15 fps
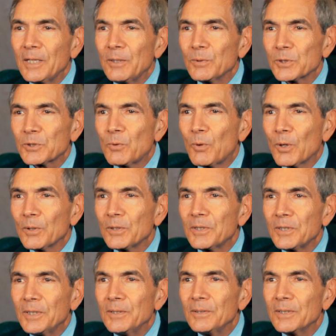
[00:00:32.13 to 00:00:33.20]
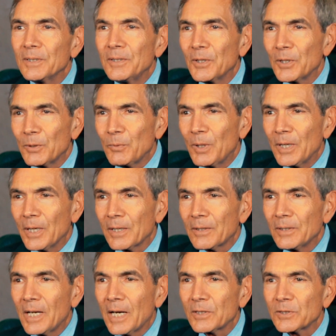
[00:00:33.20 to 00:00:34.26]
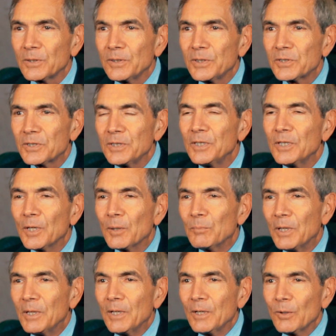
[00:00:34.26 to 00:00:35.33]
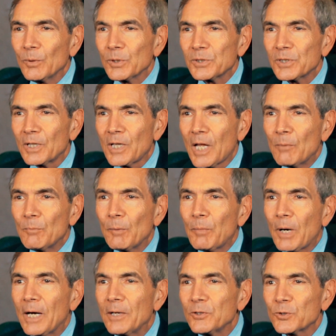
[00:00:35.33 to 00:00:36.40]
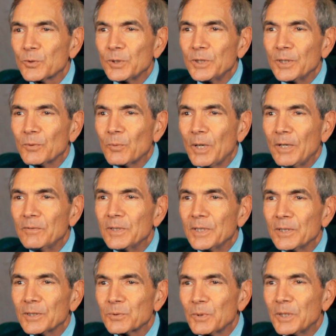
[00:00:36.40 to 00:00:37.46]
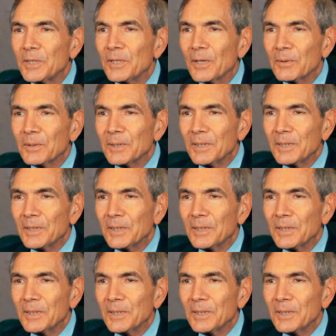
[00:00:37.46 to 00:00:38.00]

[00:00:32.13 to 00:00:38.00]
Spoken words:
He was quarantined, and the only way I could actually see him was to climb a pine tree and wave in his window.